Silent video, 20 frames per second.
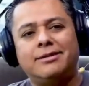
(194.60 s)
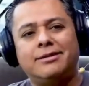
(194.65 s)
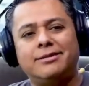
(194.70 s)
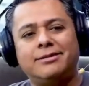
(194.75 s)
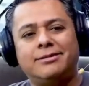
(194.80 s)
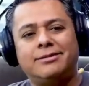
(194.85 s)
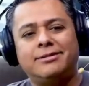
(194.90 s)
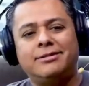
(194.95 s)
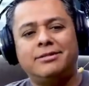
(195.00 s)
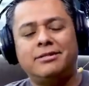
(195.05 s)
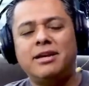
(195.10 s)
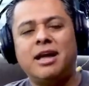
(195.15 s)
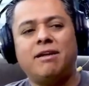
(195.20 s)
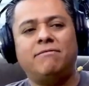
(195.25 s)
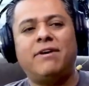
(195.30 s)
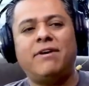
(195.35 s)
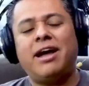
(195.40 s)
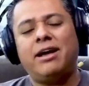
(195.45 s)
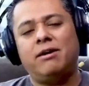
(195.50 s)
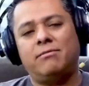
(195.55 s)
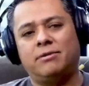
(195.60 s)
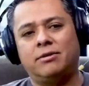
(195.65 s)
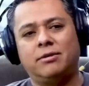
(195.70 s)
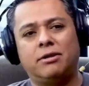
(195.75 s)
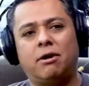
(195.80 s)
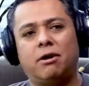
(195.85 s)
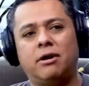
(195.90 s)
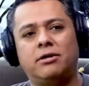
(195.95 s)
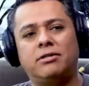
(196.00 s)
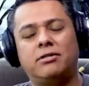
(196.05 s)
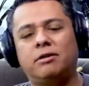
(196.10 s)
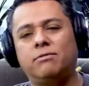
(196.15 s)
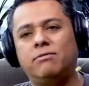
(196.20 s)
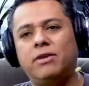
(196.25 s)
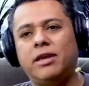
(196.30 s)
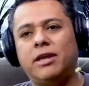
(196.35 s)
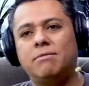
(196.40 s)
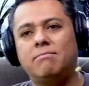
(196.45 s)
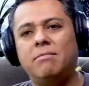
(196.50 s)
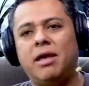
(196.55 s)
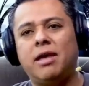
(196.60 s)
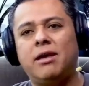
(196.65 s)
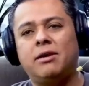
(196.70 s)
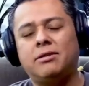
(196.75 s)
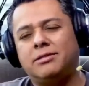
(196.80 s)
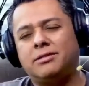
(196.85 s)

this there's not viable cars that we can make,"